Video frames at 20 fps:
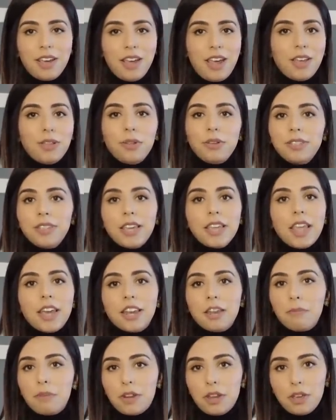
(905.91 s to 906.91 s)
It looks like
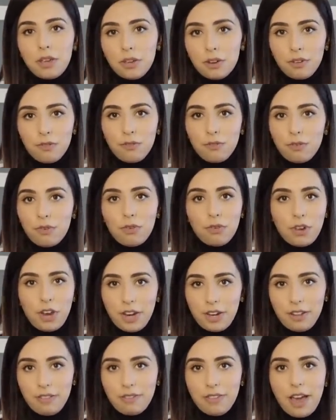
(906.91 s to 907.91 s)
anybody could have
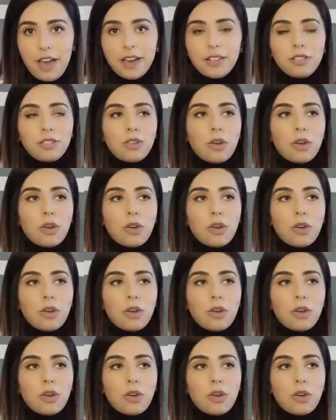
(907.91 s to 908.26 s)
created that.